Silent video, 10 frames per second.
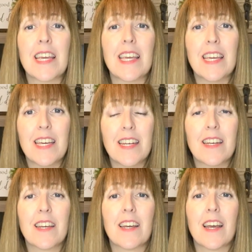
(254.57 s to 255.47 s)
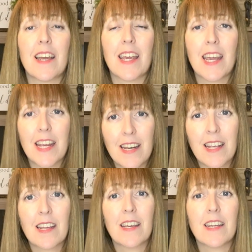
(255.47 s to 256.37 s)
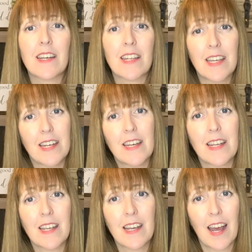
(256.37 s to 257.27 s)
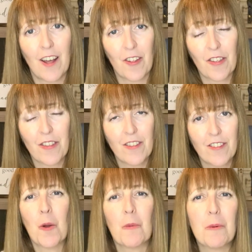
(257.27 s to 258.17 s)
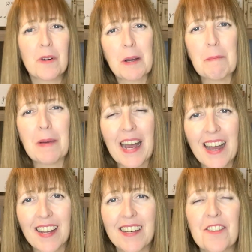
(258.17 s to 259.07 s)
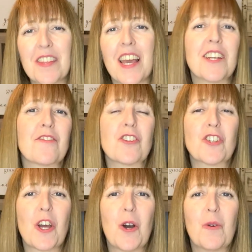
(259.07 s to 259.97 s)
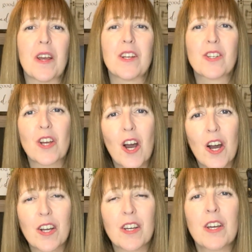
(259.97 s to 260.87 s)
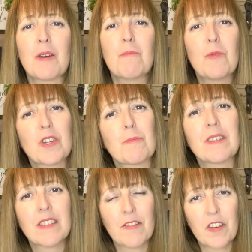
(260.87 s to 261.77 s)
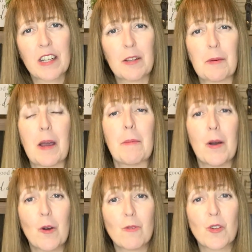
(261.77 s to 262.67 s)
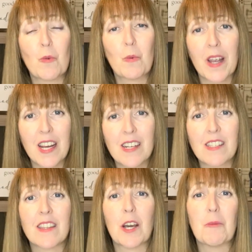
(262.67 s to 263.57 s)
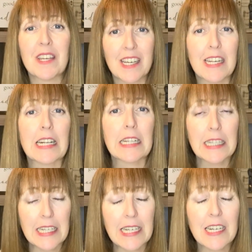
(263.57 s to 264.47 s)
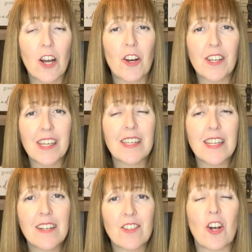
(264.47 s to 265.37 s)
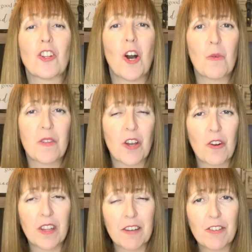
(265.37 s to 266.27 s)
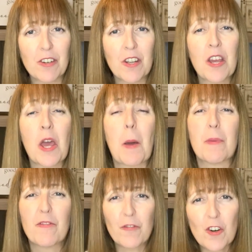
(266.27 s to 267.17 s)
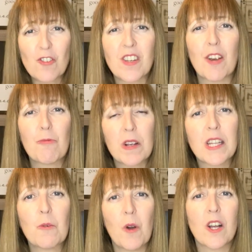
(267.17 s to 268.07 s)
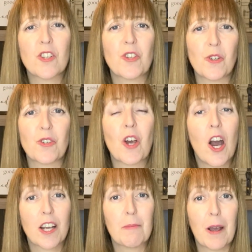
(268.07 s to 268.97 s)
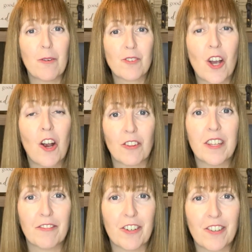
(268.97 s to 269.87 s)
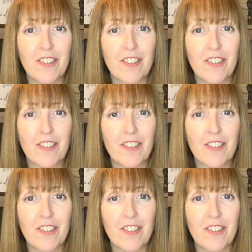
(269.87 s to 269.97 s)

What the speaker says: in aiding in kidney health. We will come back near the end of the show and talk more specifically about ways that we can clean our kidneys along with our liver. But first, I really want to talk about our liver.